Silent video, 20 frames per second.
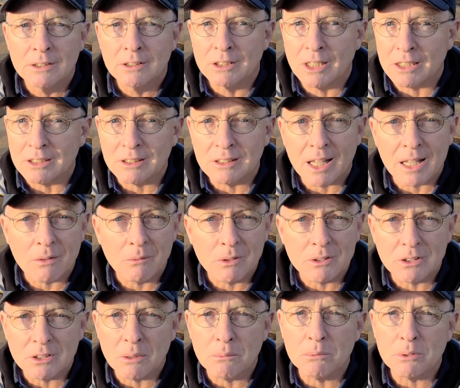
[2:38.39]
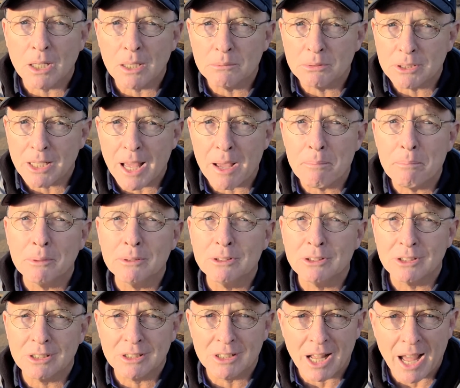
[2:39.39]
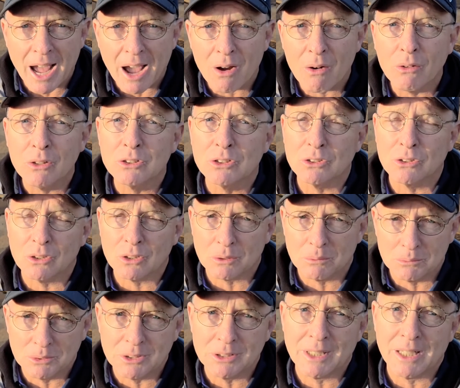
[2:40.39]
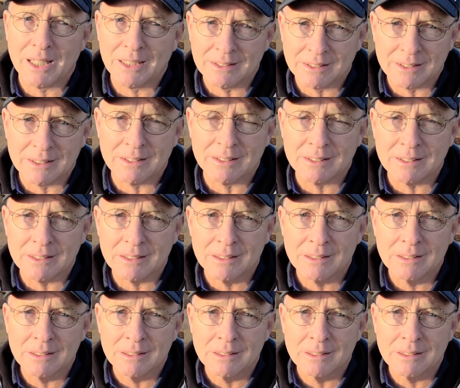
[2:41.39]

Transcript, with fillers: just like what sometimes happens in our circumstances.